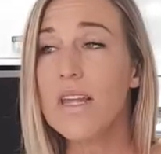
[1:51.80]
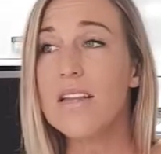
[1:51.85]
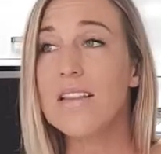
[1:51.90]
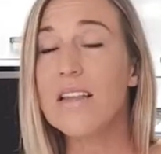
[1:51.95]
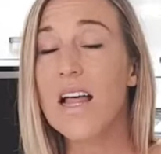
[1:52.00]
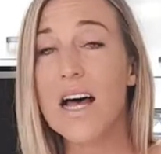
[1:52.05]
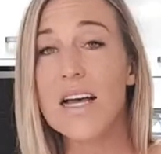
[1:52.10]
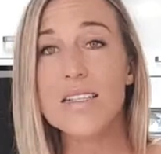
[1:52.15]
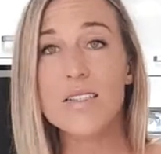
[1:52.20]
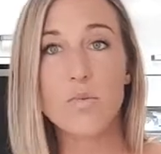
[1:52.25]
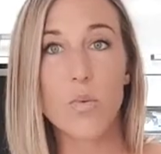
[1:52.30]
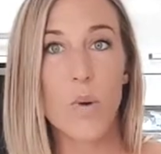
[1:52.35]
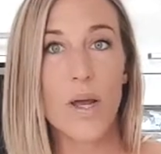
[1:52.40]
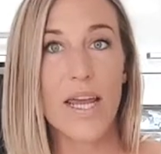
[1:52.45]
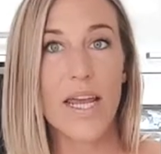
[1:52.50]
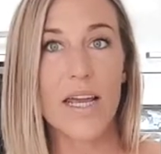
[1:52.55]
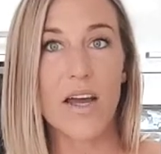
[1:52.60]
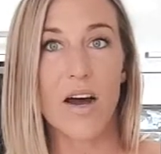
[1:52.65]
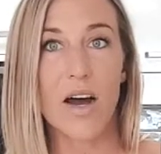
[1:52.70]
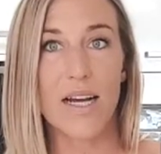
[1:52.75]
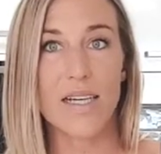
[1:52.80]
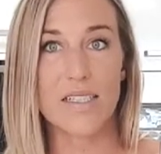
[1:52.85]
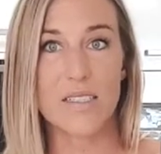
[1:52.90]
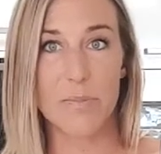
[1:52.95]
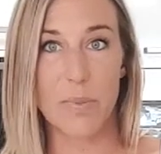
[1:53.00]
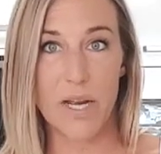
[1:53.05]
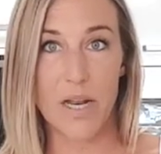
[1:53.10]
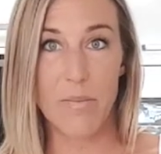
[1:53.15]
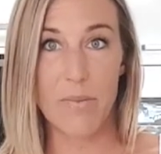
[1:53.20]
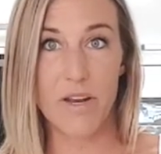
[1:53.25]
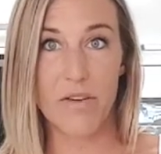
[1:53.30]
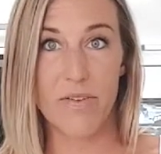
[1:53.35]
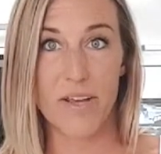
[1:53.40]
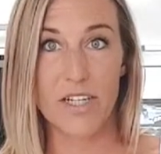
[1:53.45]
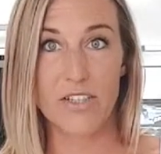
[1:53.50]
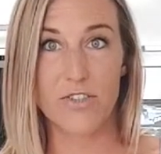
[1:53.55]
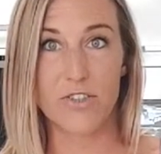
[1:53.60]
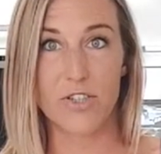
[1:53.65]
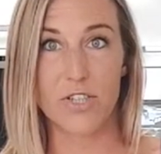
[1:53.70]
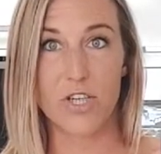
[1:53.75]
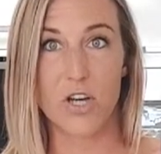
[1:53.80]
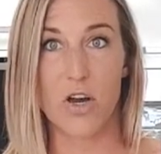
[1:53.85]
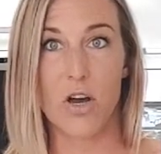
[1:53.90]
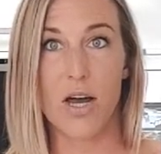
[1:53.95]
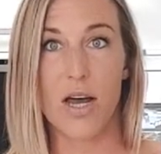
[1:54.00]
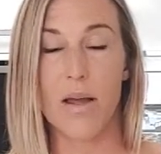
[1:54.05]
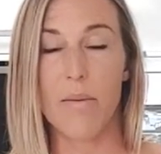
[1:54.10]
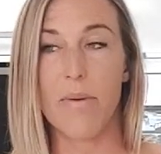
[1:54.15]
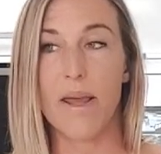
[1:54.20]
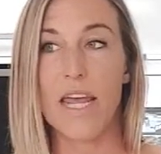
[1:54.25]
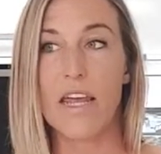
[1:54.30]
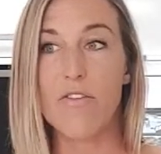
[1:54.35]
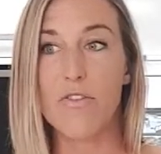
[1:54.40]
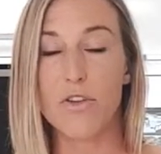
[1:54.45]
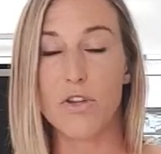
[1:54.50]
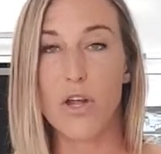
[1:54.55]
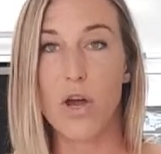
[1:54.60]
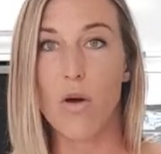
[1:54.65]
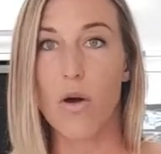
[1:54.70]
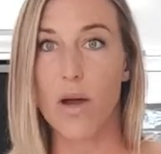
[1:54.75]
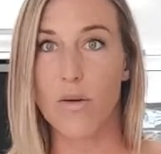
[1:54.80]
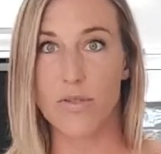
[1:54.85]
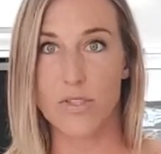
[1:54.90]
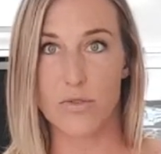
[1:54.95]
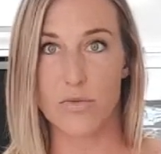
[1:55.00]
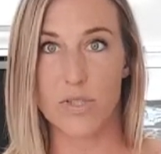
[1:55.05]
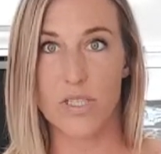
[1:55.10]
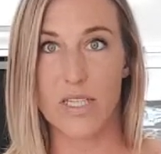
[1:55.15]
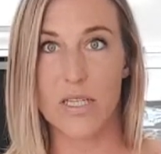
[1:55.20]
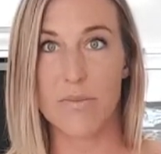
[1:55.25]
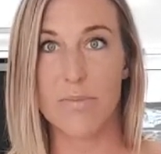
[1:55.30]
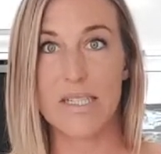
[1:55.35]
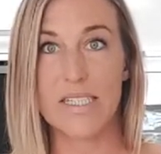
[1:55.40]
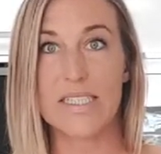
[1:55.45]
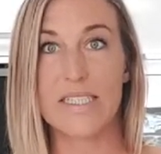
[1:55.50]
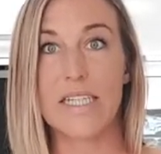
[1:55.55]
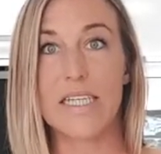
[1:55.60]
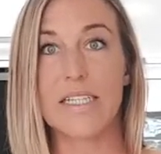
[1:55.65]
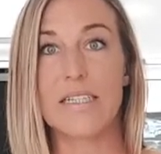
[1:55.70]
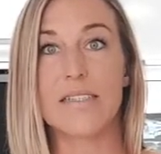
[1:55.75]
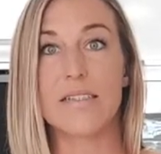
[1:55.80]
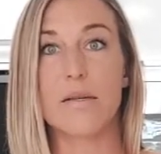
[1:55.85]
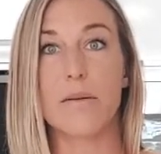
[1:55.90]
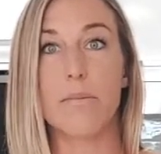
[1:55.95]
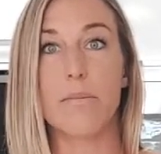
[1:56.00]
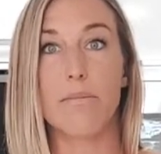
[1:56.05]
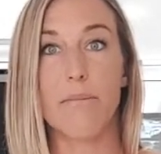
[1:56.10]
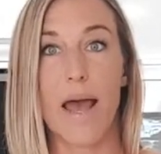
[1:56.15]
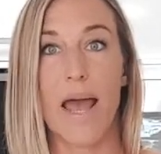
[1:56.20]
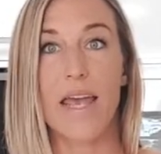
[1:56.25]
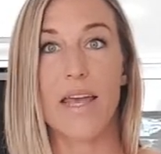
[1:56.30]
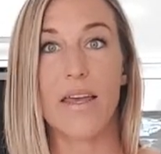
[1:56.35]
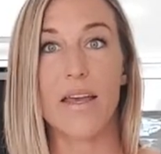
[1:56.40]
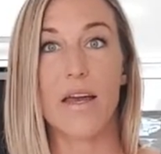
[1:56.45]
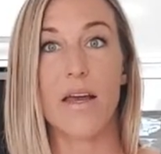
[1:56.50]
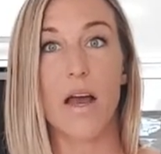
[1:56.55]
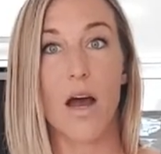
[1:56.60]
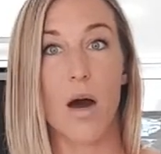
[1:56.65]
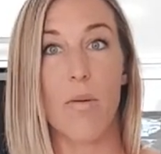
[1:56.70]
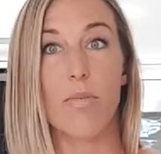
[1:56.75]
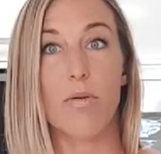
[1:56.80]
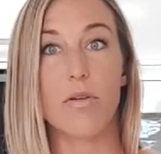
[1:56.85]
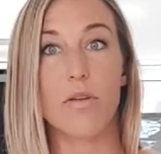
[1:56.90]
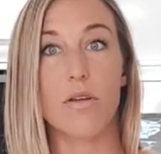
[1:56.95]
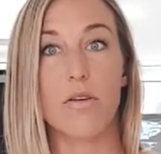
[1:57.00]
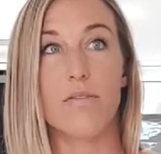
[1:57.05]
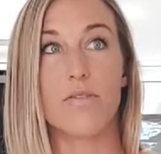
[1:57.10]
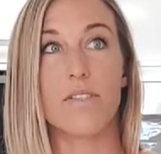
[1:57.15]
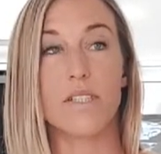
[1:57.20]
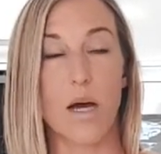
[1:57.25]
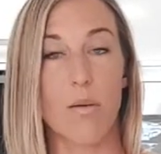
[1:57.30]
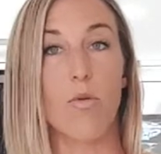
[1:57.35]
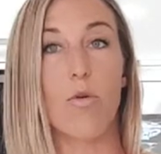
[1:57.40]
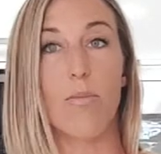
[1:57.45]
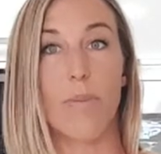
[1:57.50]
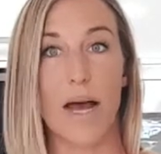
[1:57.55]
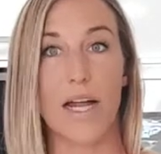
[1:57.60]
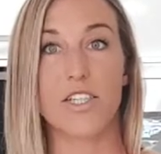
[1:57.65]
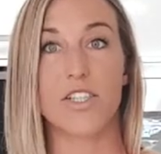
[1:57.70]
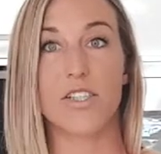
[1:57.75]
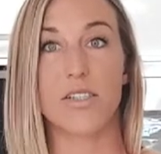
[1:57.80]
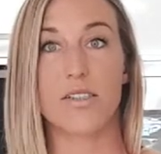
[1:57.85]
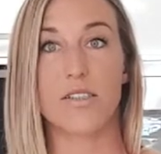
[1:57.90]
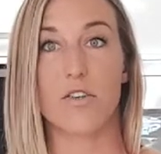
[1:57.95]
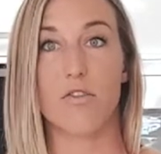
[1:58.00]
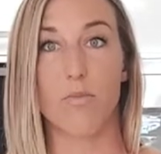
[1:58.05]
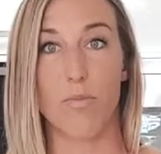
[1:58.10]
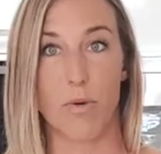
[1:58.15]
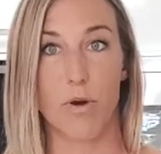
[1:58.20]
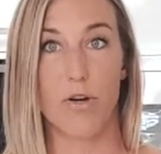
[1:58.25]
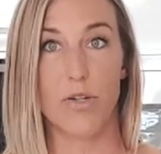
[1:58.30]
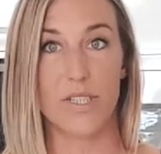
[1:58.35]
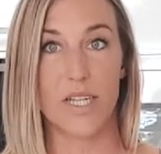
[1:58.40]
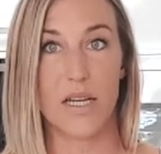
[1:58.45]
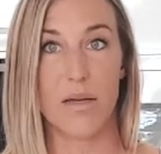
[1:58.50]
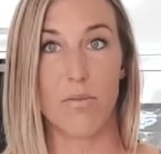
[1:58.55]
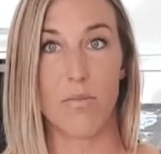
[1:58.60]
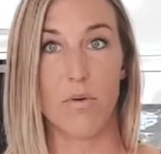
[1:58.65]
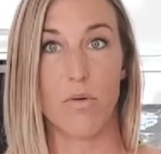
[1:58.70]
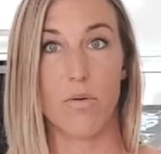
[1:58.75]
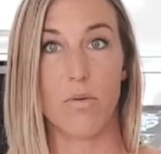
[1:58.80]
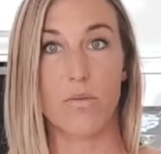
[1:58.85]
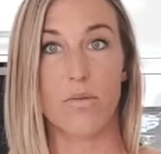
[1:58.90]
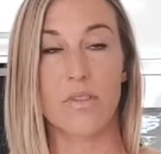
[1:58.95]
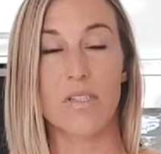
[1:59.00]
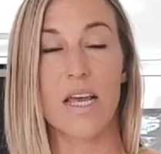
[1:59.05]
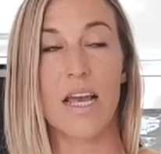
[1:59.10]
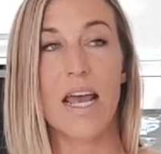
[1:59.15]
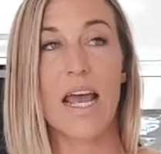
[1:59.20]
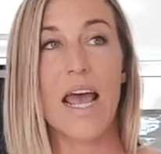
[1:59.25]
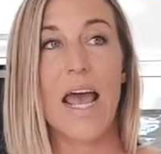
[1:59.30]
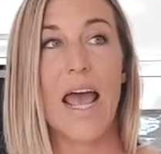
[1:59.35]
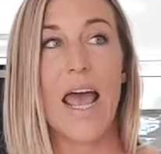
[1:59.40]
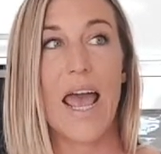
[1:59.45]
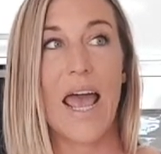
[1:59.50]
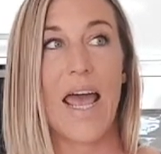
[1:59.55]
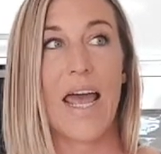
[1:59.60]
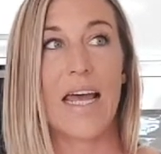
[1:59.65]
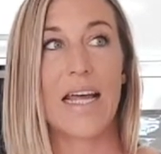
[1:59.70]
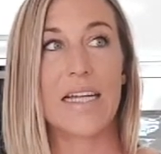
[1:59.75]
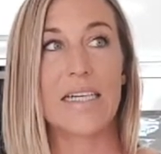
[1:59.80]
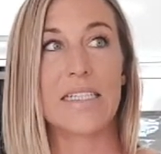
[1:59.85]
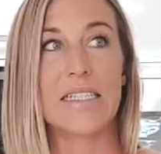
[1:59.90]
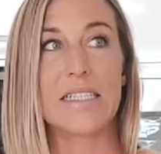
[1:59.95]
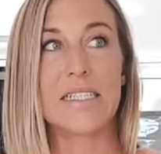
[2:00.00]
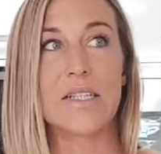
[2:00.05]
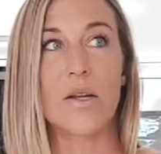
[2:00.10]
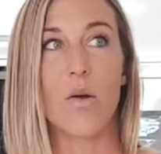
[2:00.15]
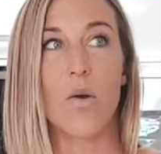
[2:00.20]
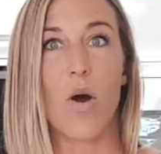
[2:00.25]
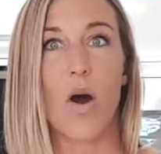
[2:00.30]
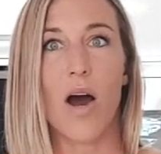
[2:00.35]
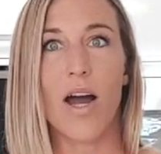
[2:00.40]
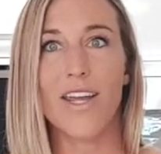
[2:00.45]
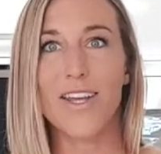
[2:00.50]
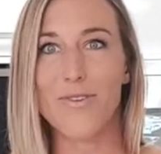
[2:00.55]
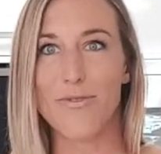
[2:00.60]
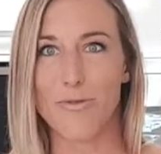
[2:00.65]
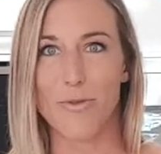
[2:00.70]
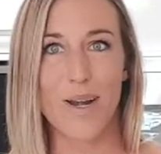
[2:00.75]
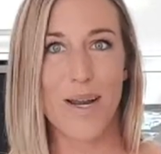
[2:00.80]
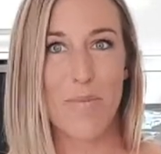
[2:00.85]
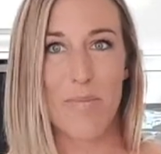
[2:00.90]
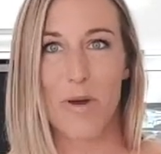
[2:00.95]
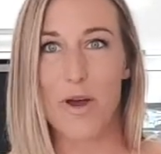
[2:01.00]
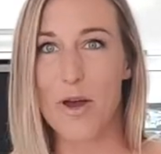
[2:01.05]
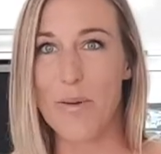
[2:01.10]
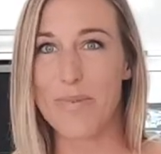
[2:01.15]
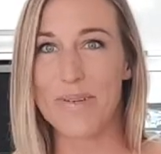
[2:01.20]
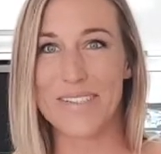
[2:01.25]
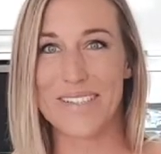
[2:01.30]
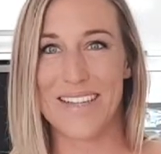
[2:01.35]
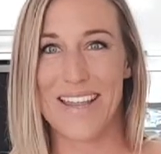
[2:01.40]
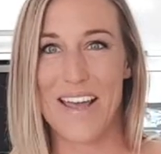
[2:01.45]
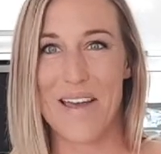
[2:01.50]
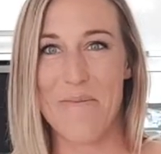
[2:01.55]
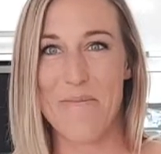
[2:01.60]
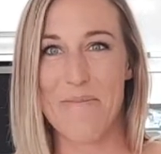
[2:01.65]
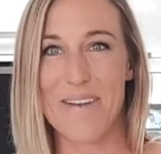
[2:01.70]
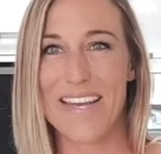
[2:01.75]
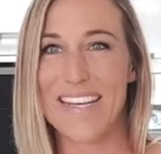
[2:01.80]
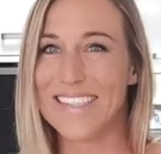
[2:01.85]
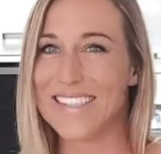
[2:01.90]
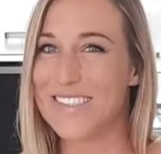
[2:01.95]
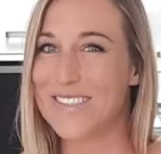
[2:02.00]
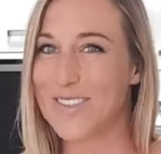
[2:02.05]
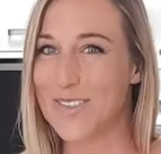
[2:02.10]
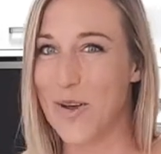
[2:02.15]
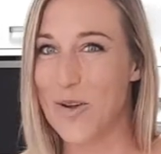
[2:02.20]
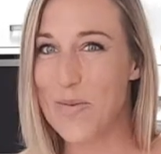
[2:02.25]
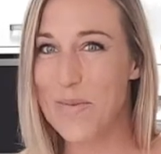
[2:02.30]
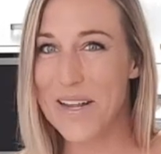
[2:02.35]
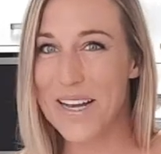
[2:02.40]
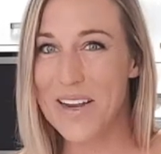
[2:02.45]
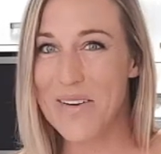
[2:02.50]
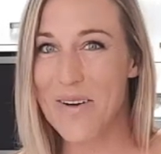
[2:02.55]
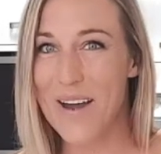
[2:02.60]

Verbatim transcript: Last week, I spent a bit of extra time, even though I was really busy, to make a couple of double batches of protein balls and I repurposed them in so many